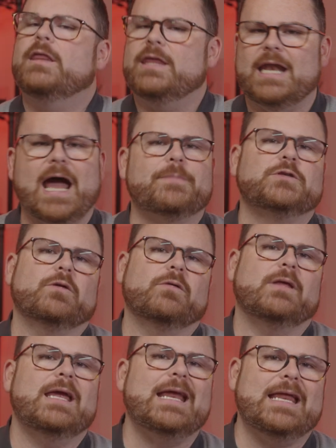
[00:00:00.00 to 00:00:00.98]
than
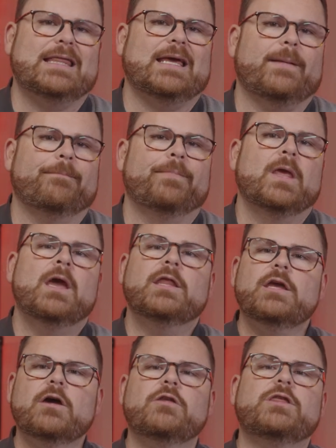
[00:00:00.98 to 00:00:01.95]
absolutely anything.
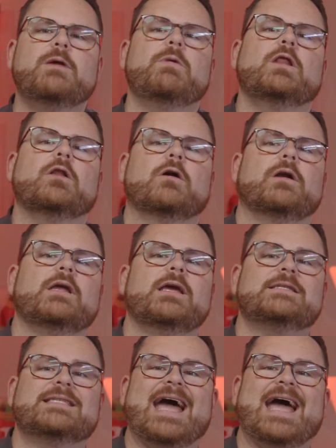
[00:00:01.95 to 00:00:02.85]
The other thing we learned is